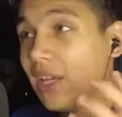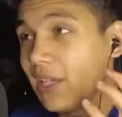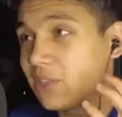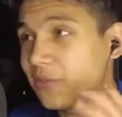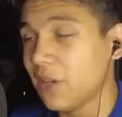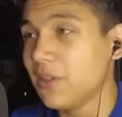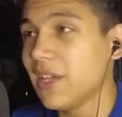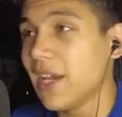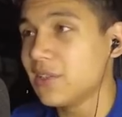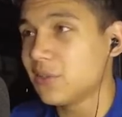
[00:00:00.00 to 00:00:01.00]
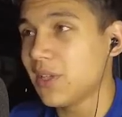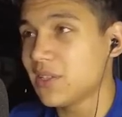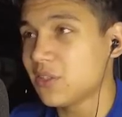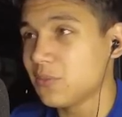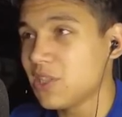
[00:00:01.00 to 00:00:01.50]
it is very nice to
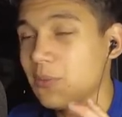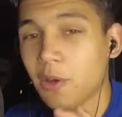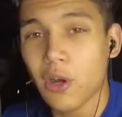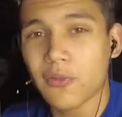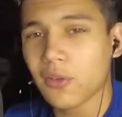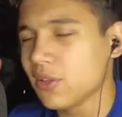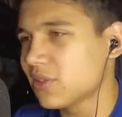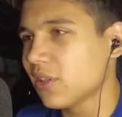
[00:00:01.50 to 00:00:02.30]
get some cheap overalls,